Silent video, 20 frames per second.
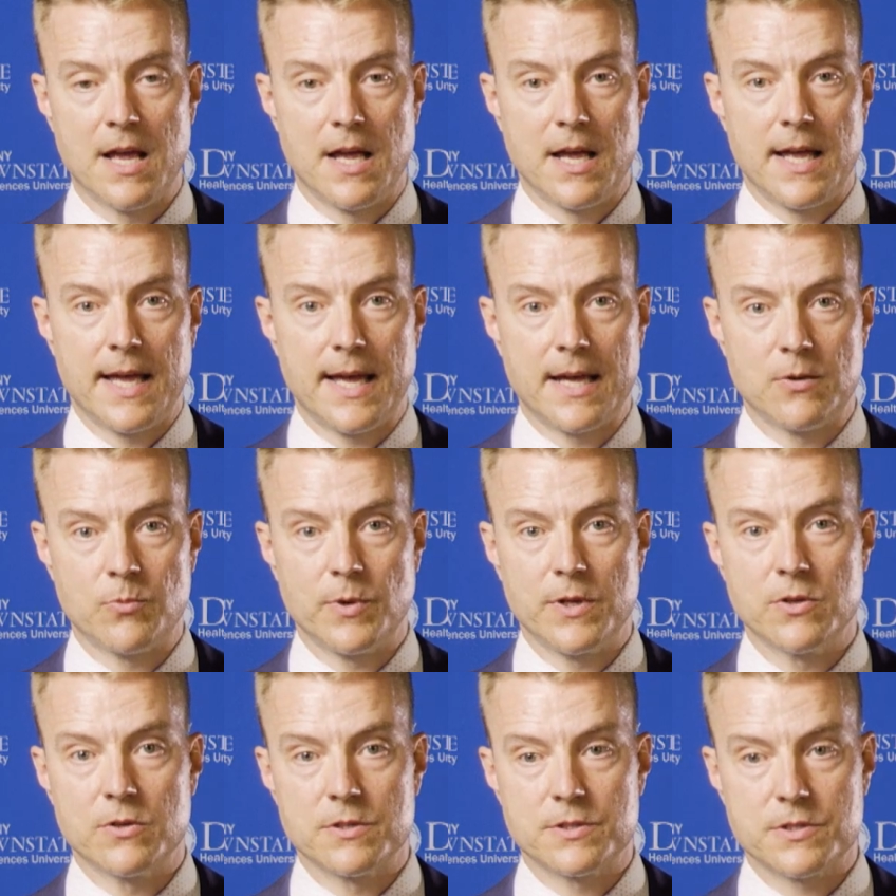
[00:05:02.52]
And
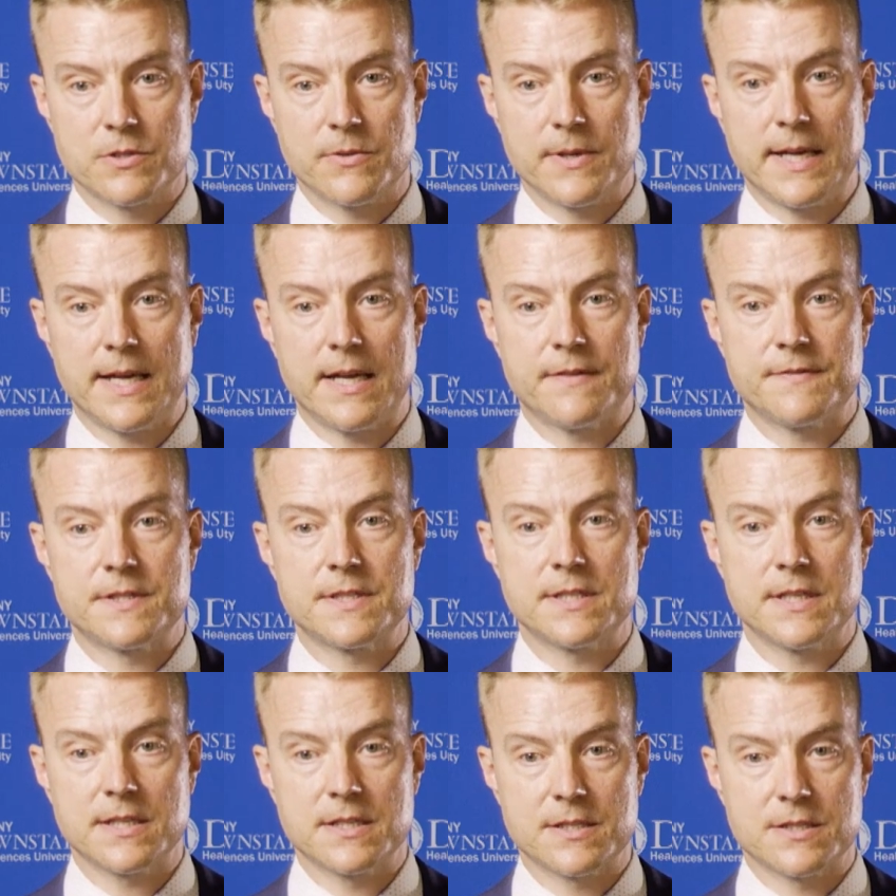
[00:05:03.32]
we also have
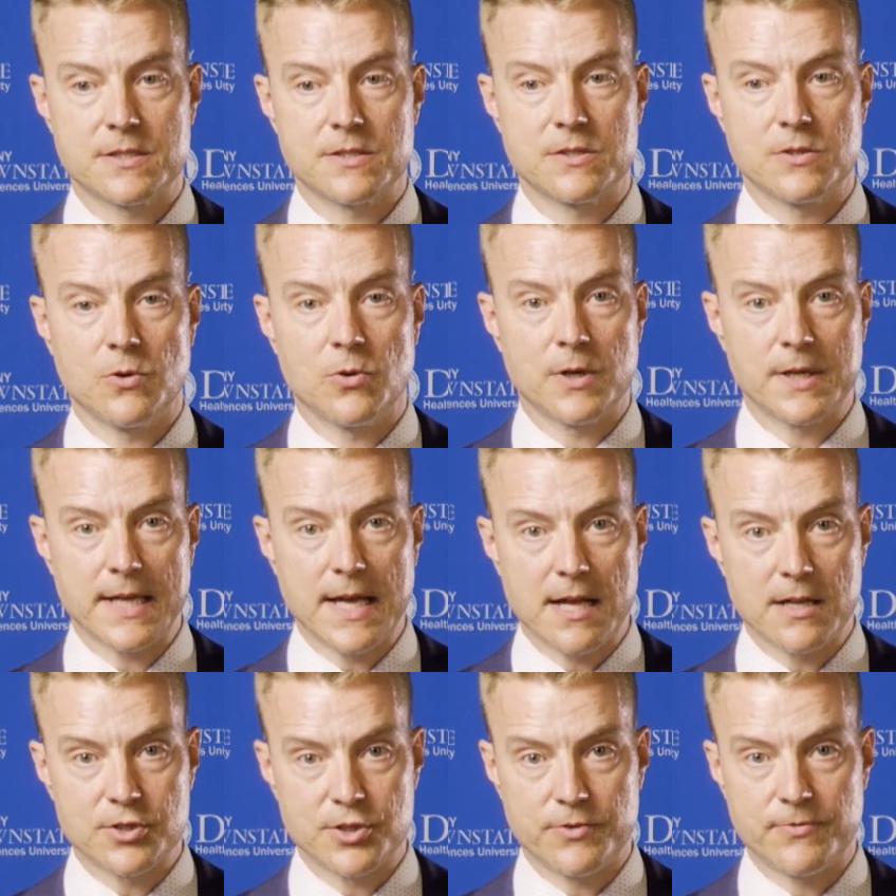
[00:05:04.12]
6
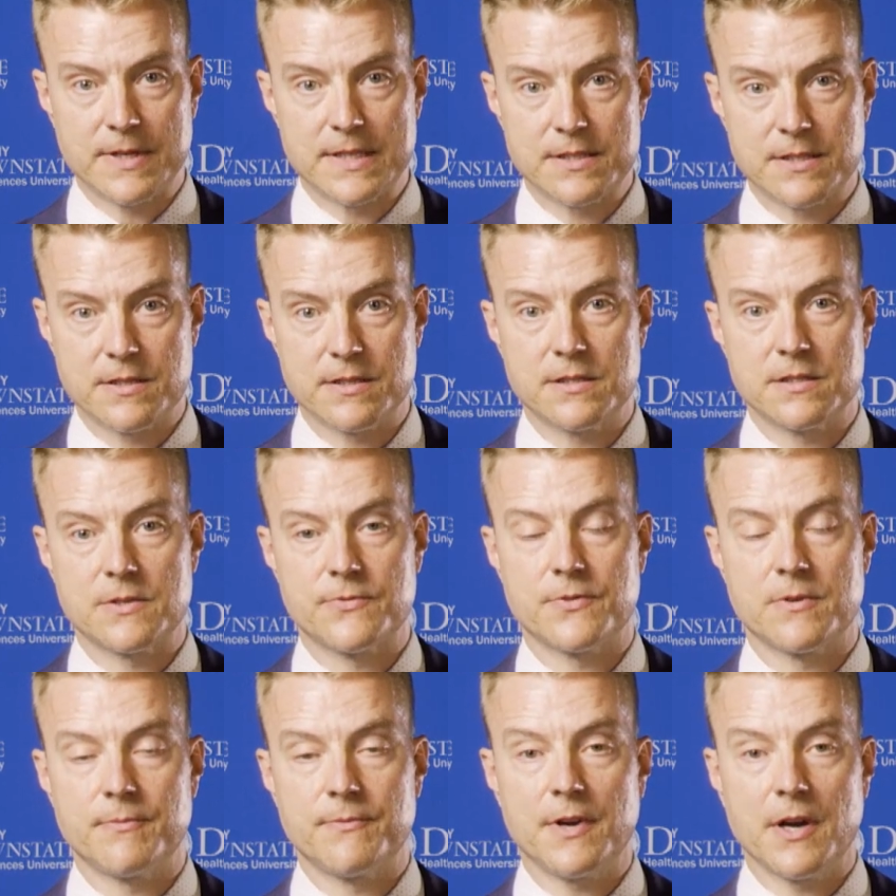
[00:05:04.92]
audiology residents
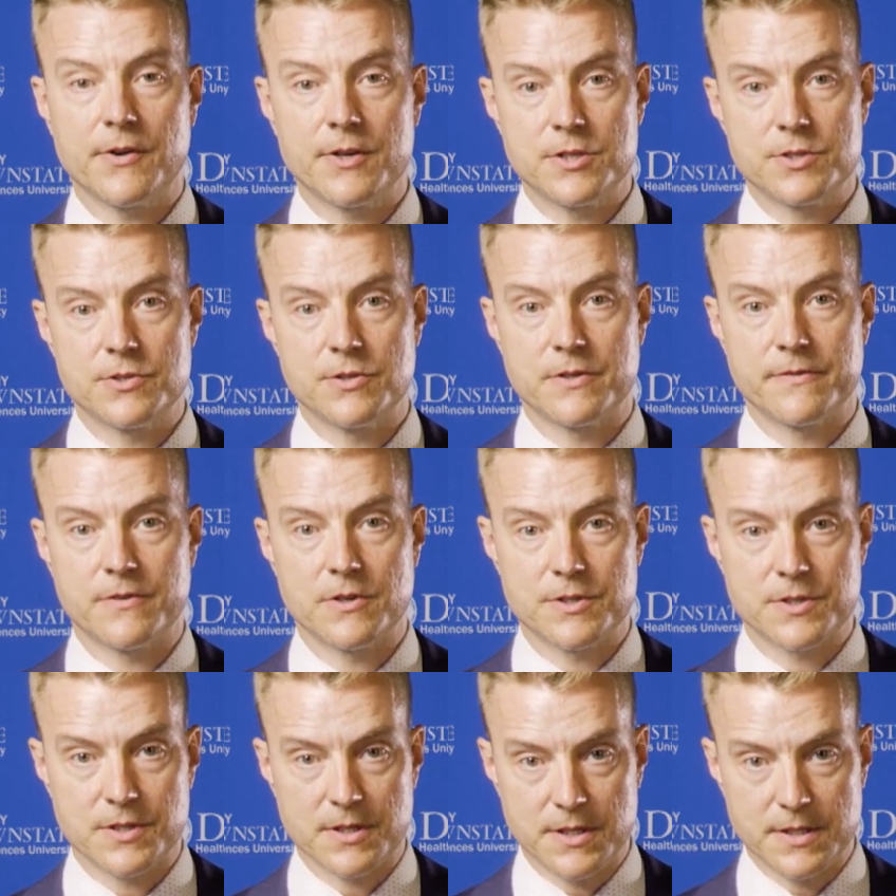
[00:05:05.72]
from various
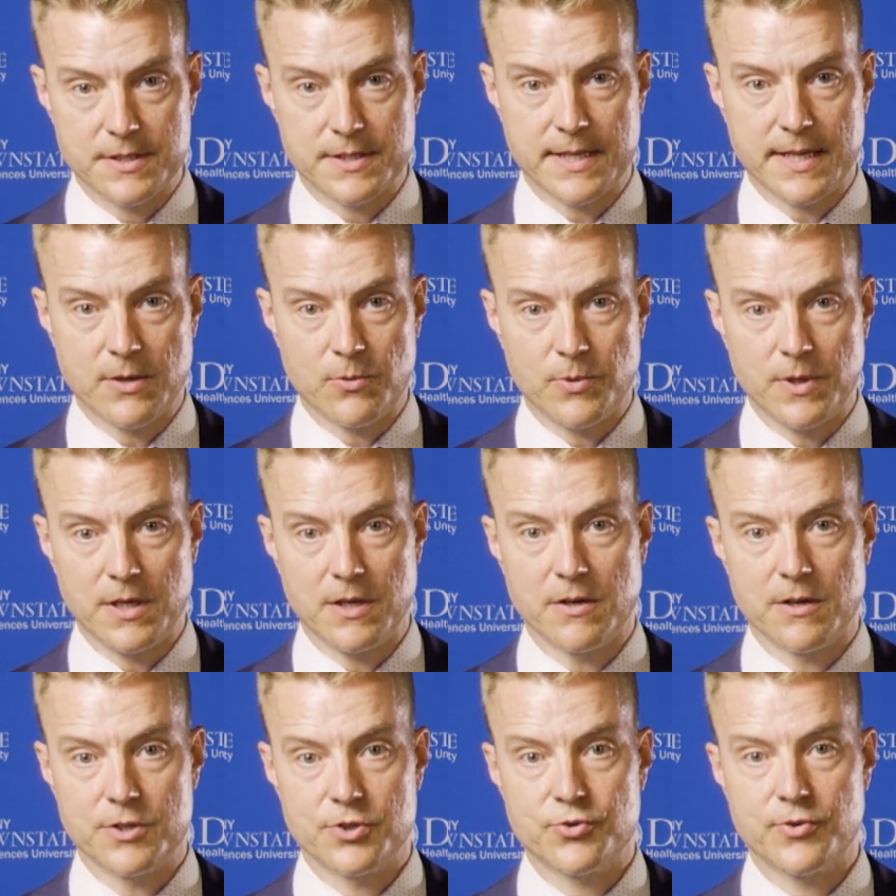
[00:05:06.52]
universities that we
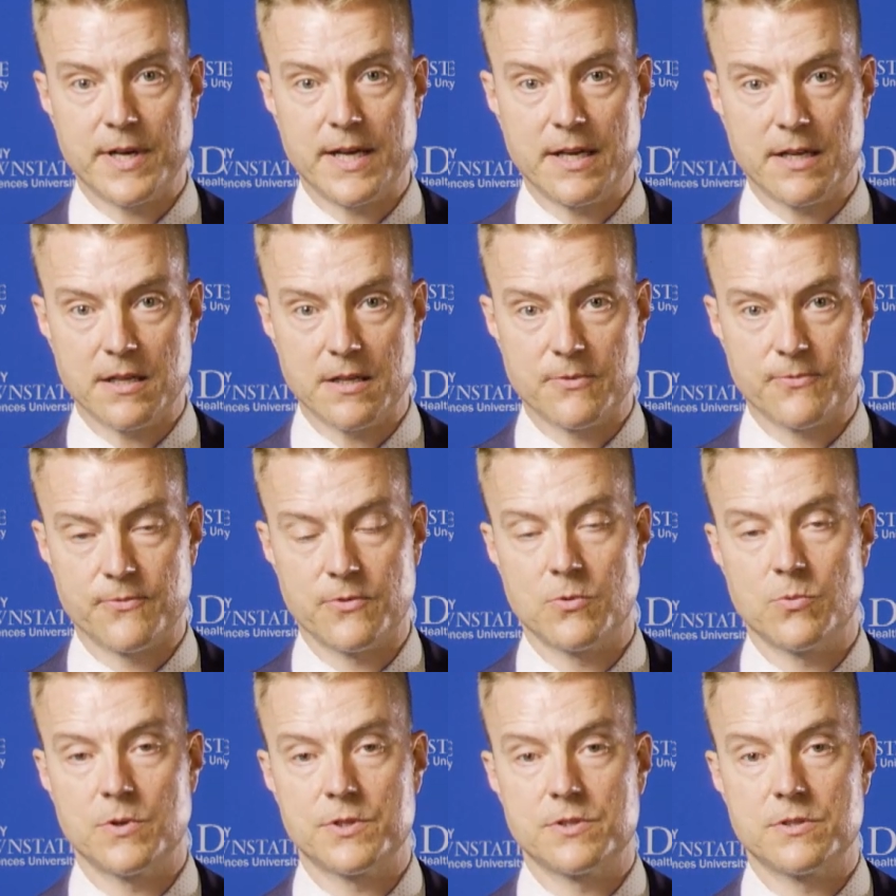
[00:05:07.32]
are training
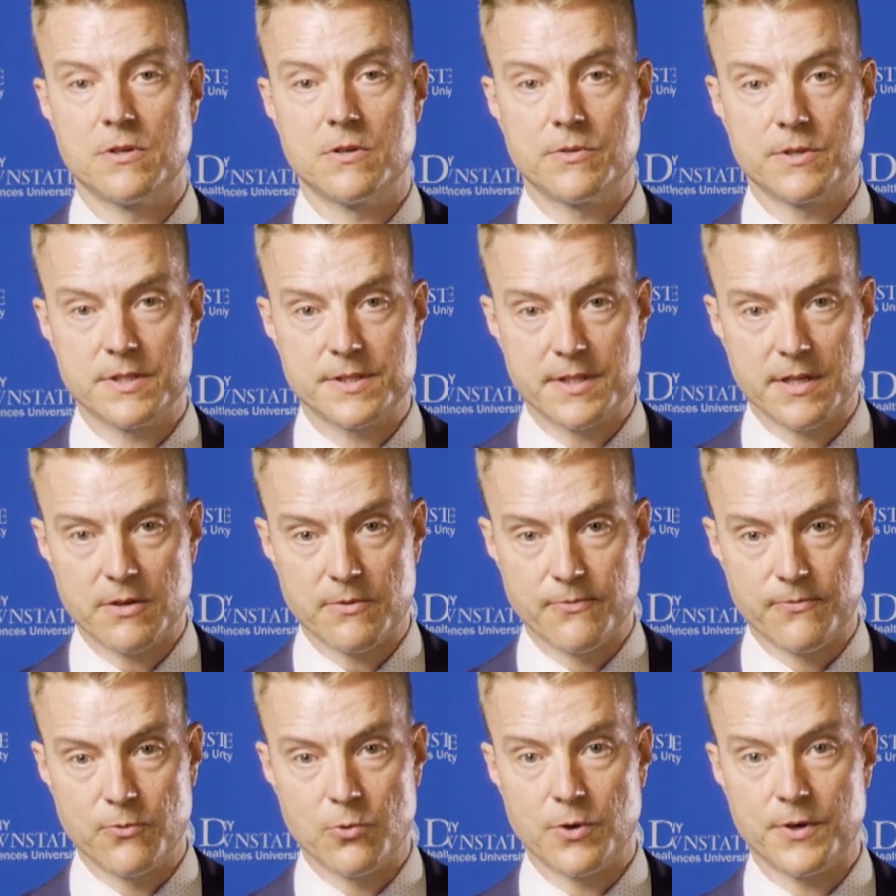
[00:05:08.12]
for what's known as their
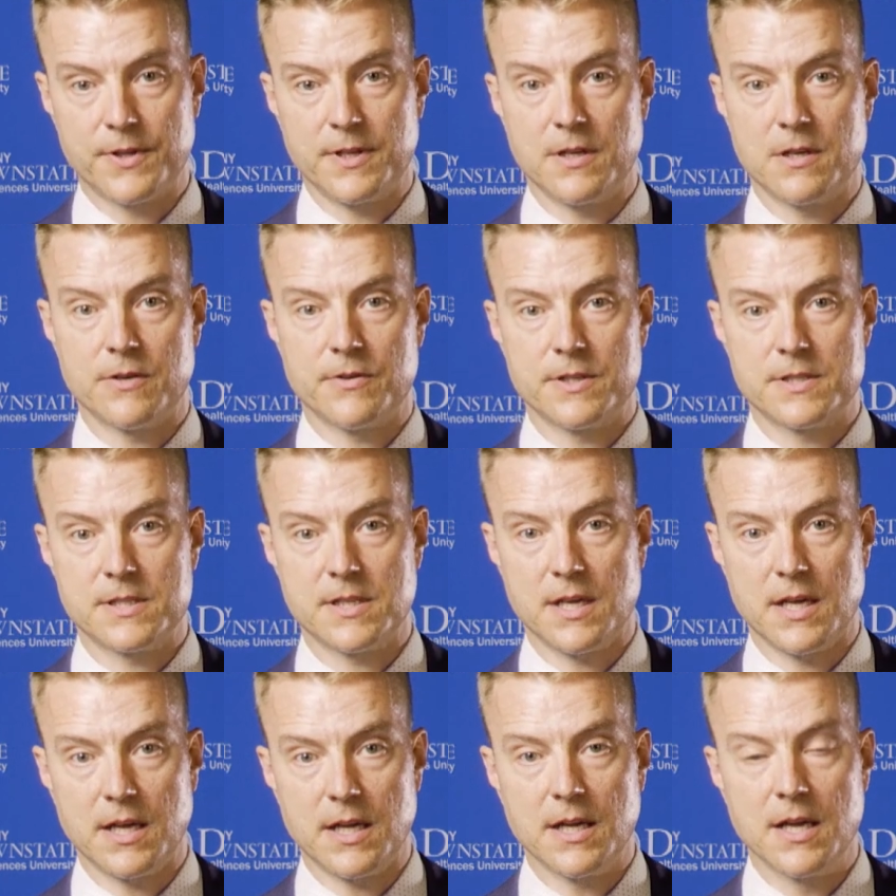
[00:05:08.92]
4th year. It's
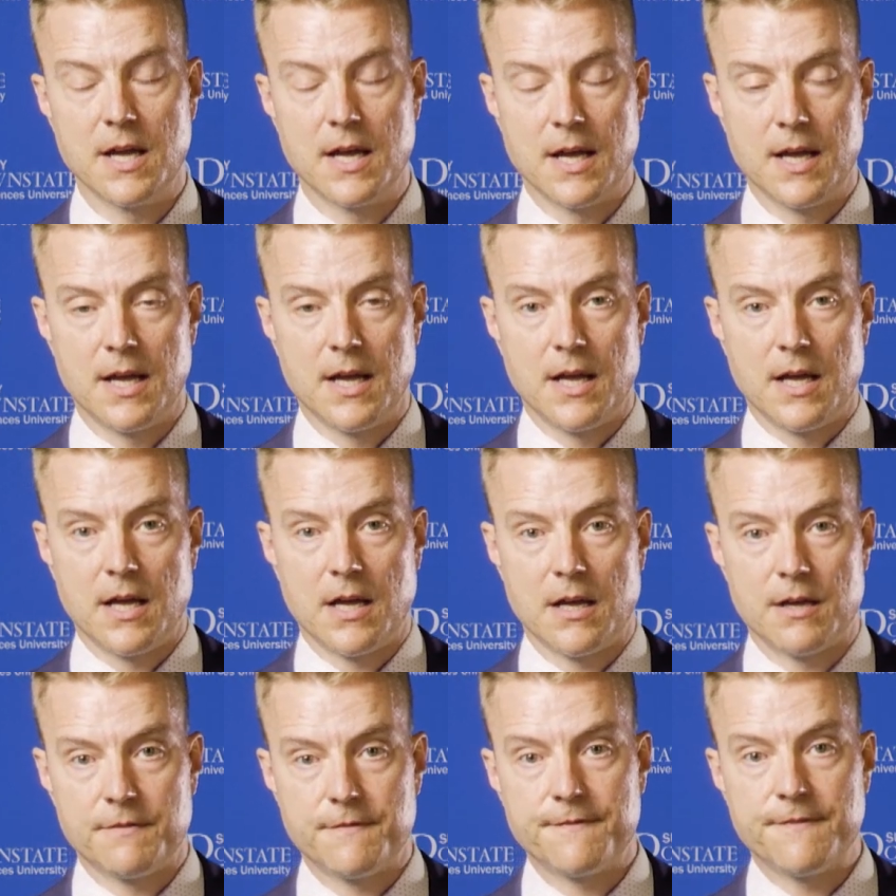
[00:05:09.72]
a
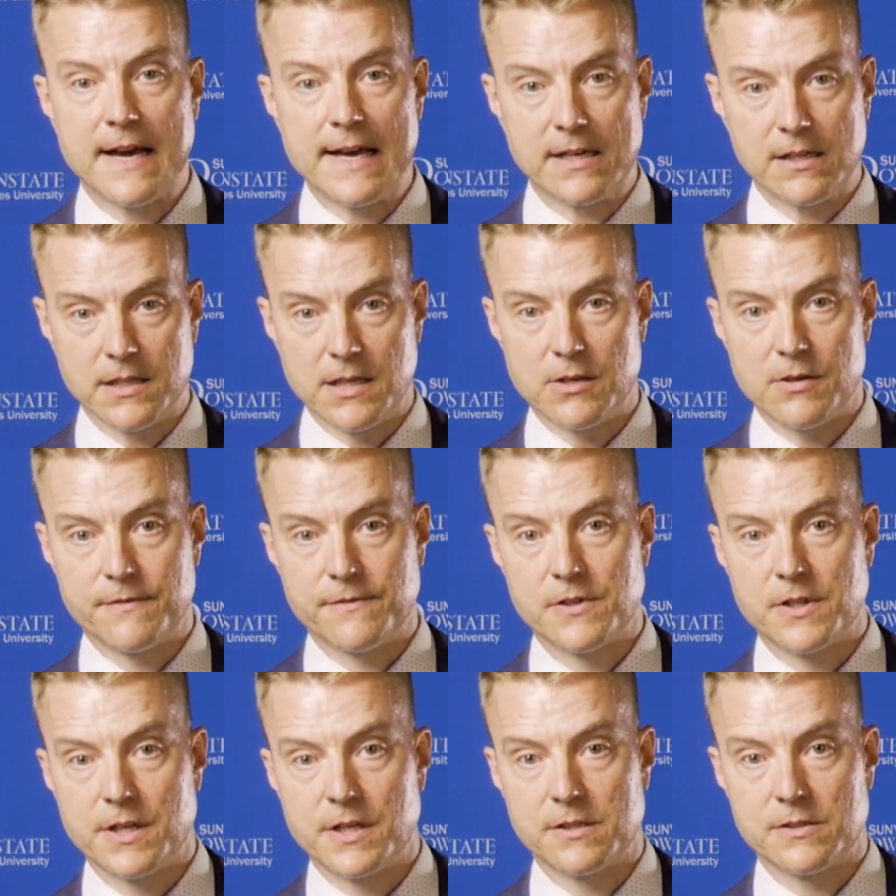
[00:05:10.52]
final year of
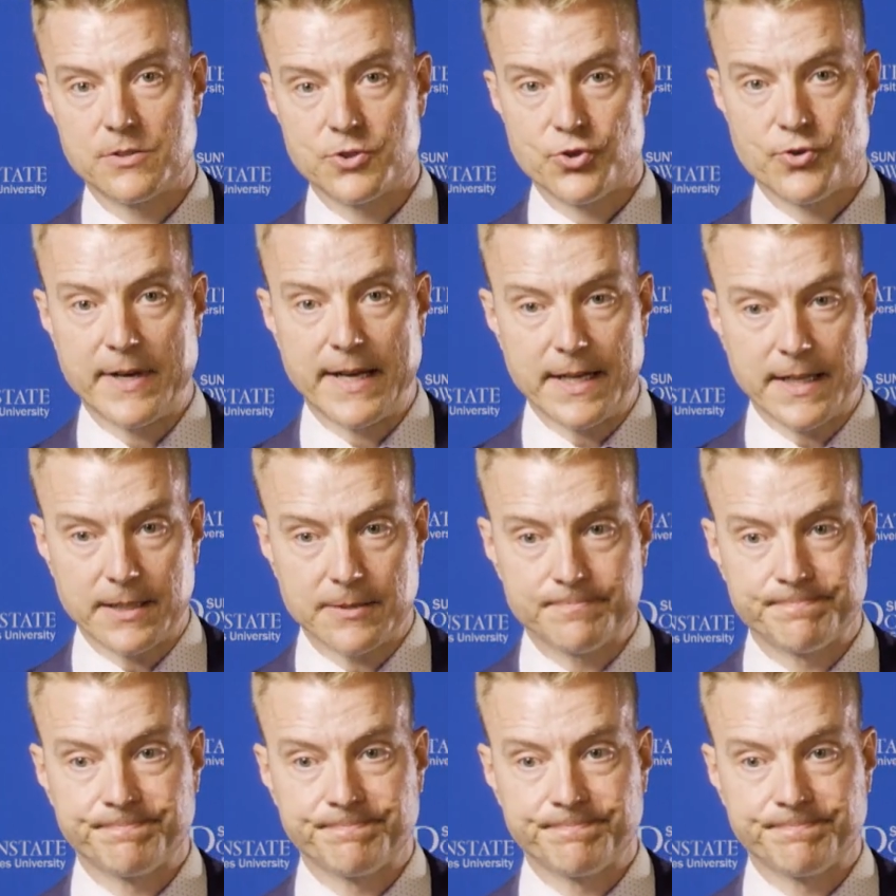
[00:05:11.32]
clinical training.